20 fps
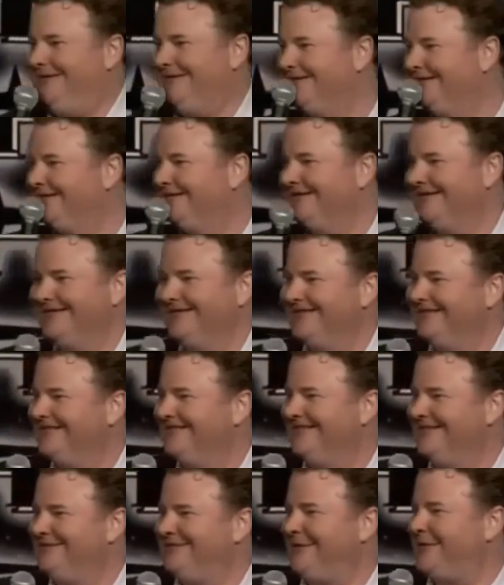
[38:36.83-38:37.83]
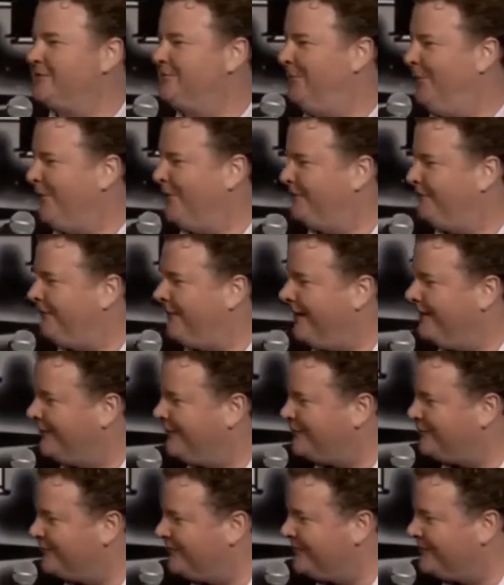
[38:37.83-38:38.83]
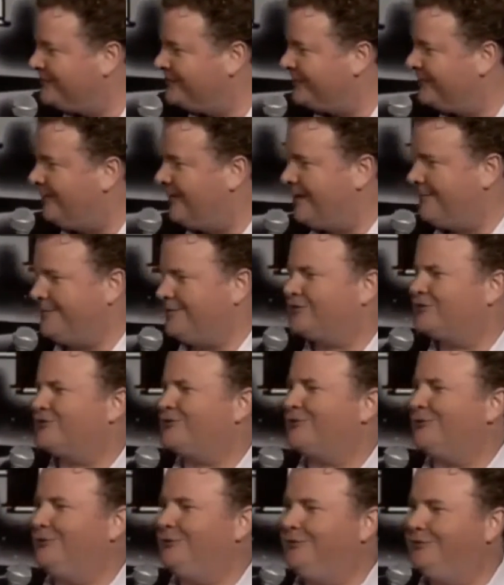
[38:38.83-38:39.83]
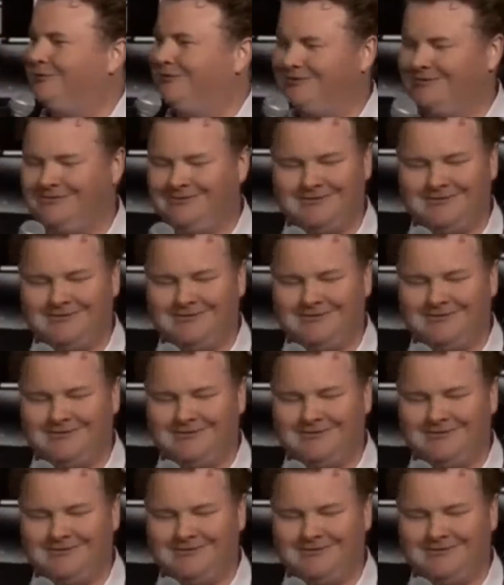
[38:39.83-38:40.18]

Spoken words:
it. If I was born 500 years ago, I'd have been screwed.